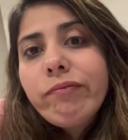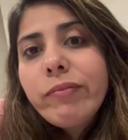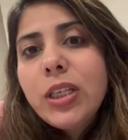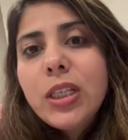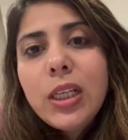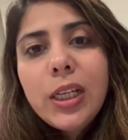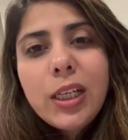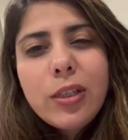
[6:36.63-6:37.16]

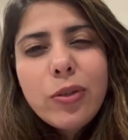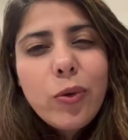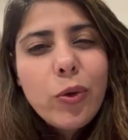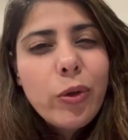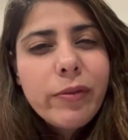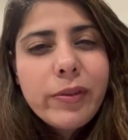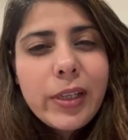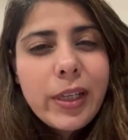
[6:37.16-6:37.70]
easily get a
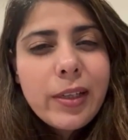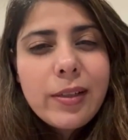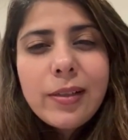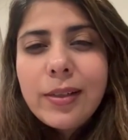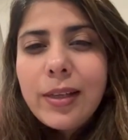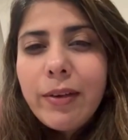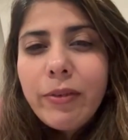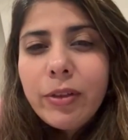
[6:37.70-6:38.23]
score of 6,
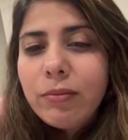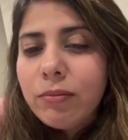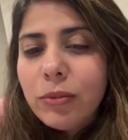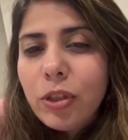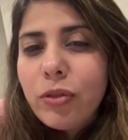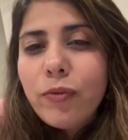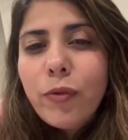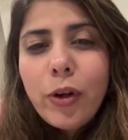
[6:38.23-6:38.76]
7.
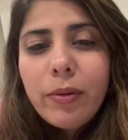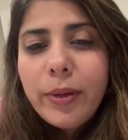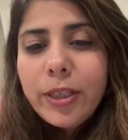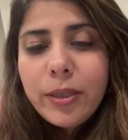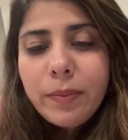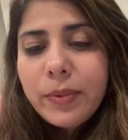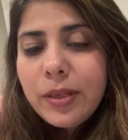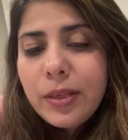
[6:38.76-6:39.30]
Just follow my
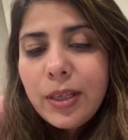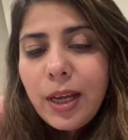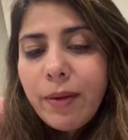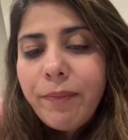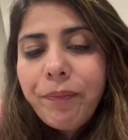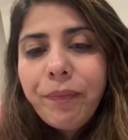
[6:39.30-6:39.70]
tips. Yeah.